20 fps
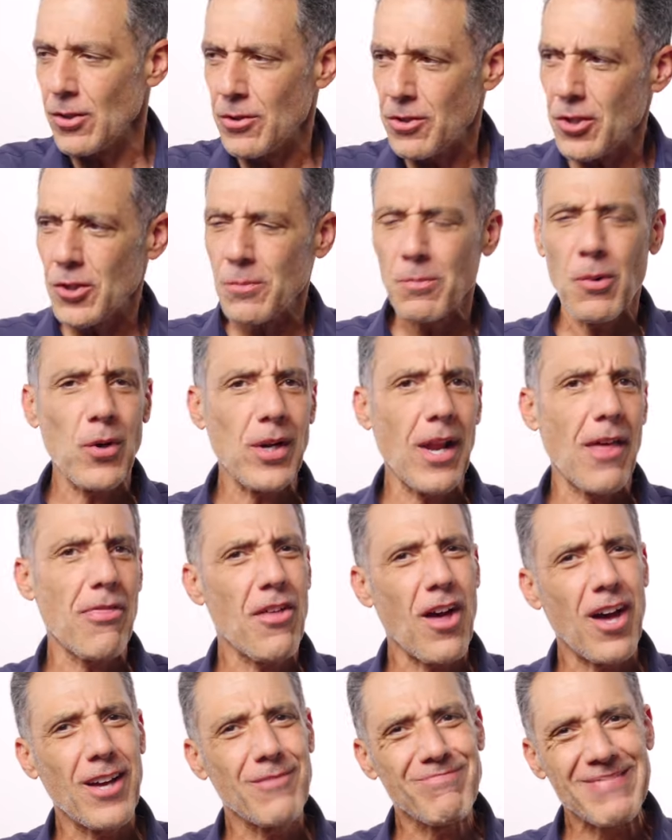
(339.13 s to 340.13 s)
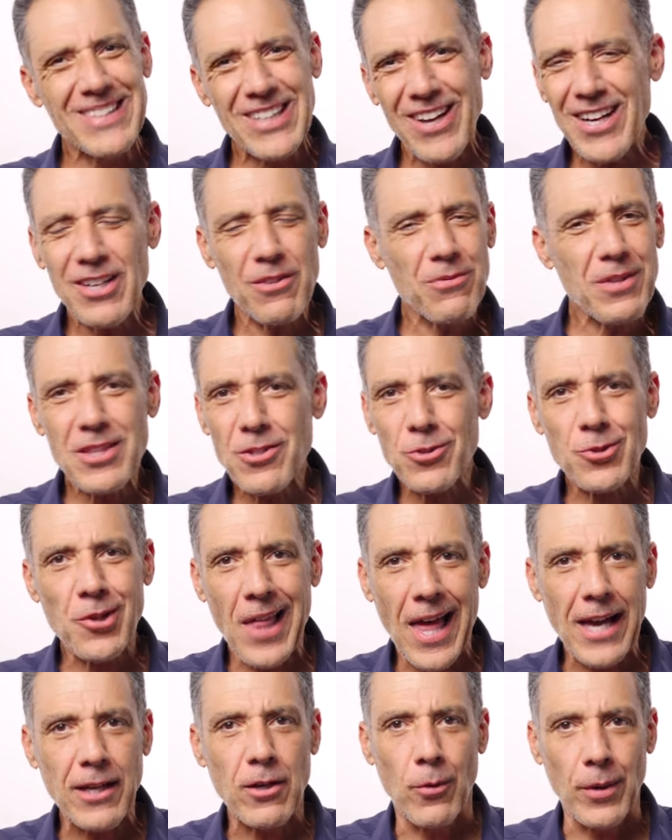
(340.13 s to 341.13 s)
so at this point, I thought, you know, I don't think there's a
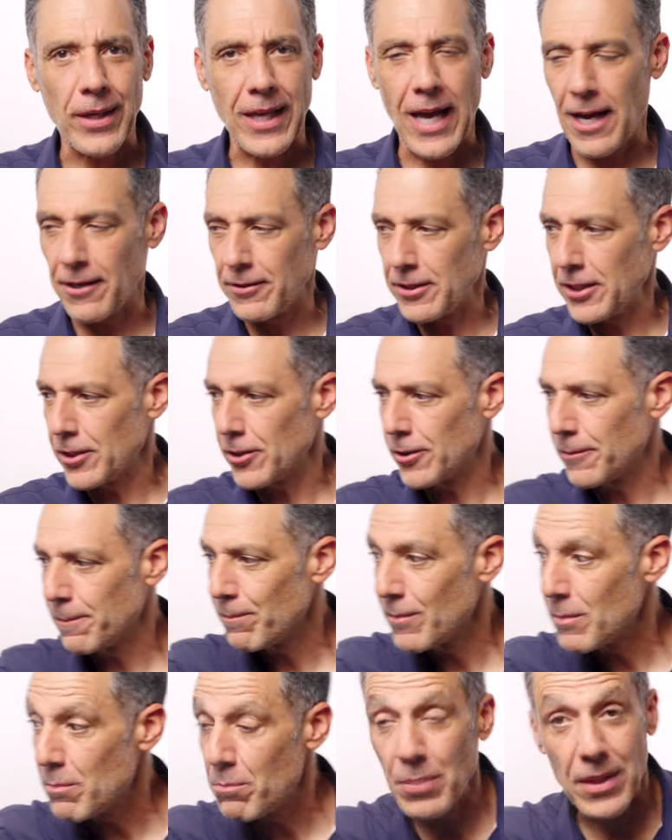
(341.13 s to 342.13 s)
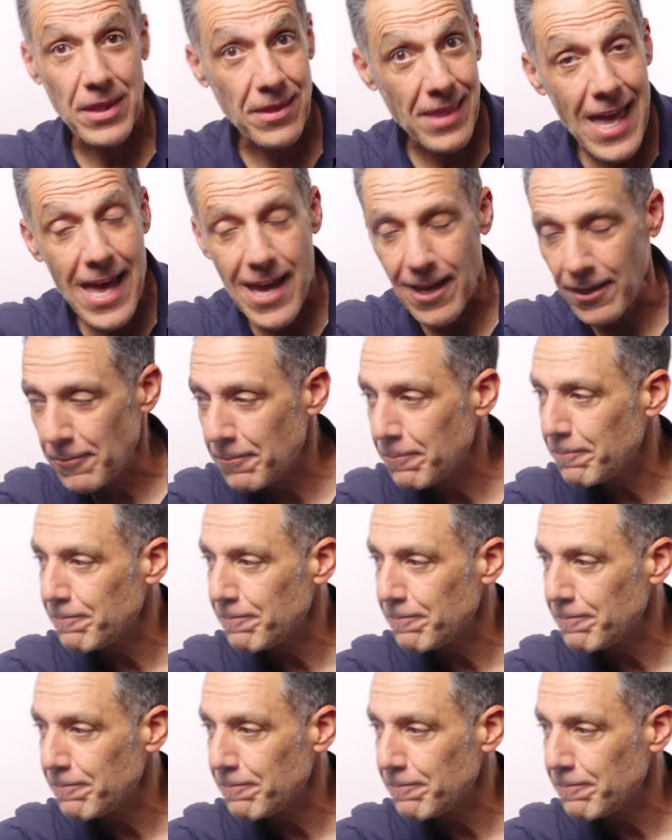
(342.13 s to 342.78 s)
lot going on here. But then,